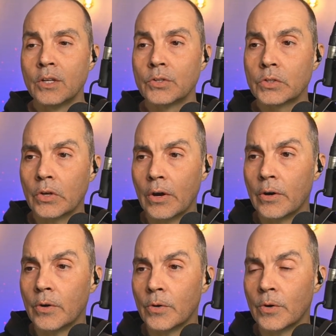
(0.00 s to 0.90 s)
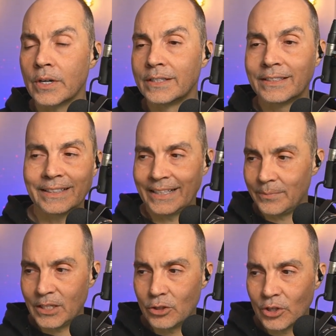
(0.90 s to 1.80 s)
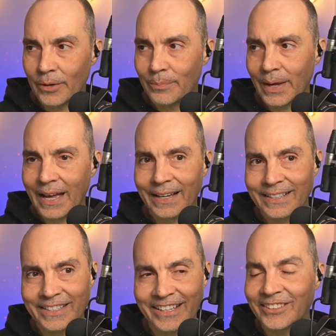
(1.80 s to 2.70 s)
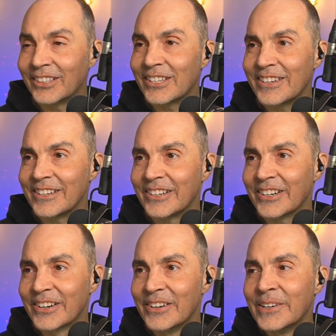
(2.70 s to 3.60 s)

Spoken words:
So let me jump back and take a look here.